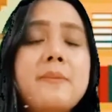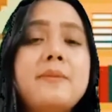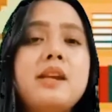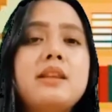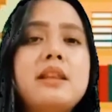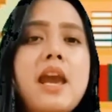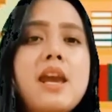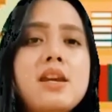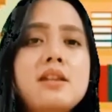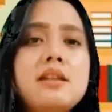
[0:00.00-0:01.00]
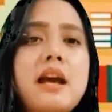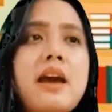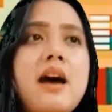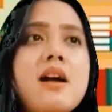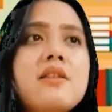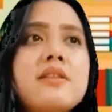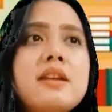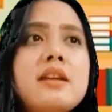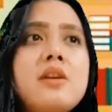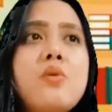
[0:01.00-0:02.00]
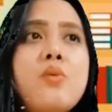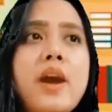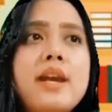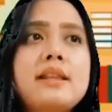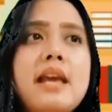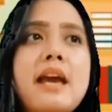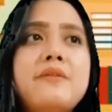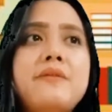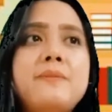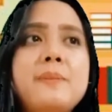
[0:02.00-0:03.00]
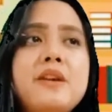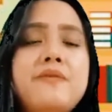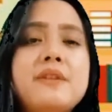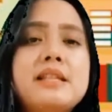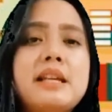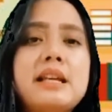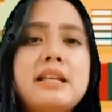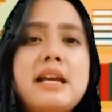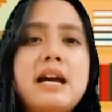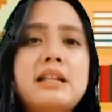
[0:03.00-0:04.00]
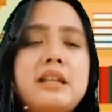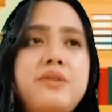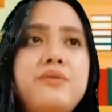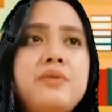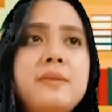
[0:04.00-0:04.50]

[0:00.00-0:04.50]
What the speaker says: Maintain a healthy weight and be physically active.